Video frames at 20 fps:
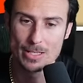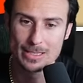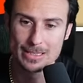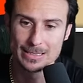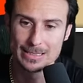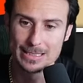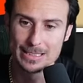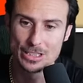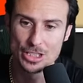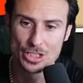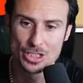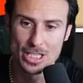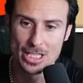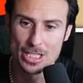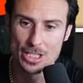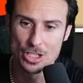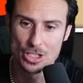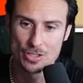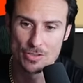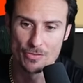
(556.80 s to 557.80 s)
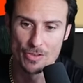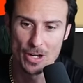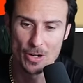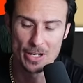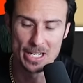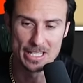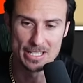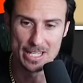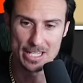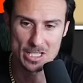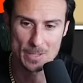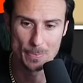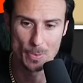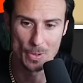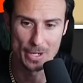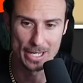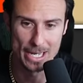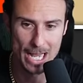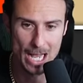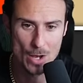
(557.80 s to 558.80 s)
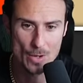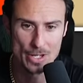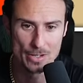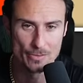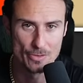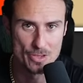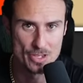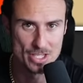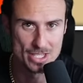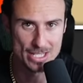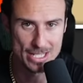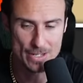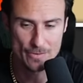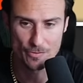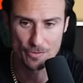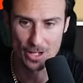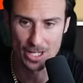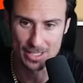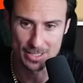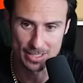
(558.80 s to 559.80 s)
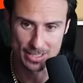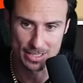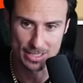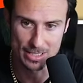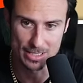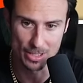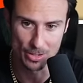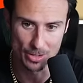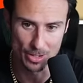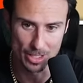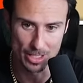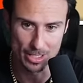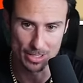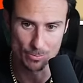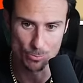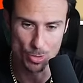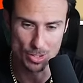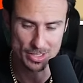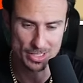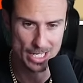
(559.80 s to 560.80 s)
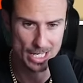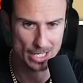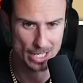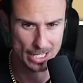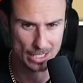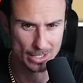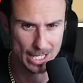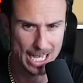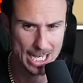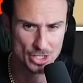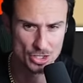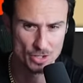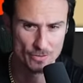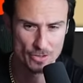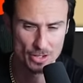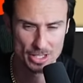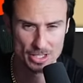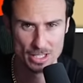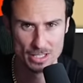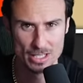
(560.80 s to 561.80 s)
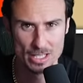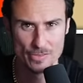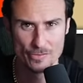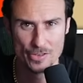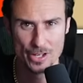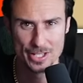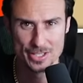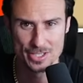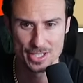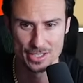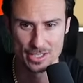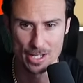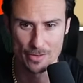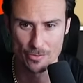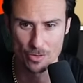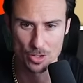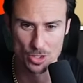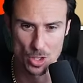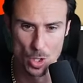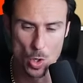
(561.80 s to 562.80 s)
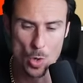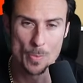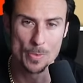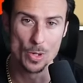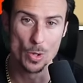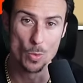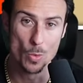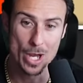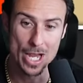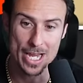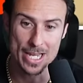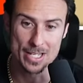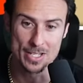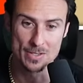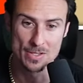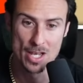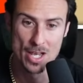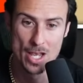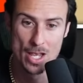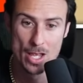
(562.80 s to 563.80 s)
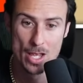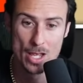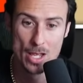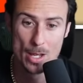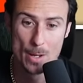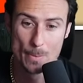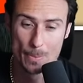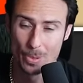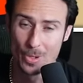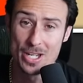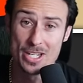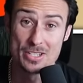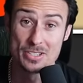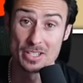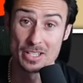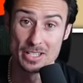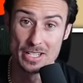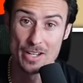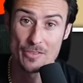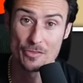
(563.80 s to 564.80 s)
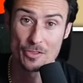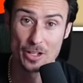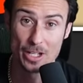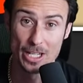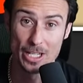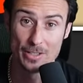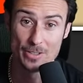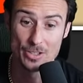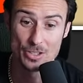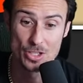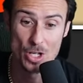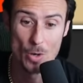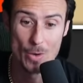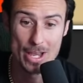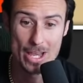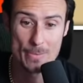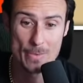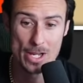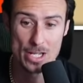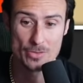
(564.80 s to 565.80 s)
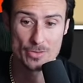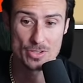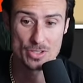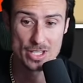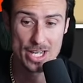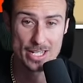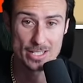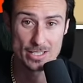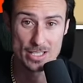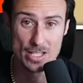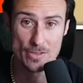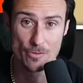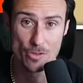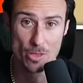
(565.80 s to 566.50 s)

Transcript: it's just it's just a very disappointing outing for this defense. You know, it, once again, like last year, I feel like the defense, the difference home and away is pretty significant. So A minus for the Saints, D for the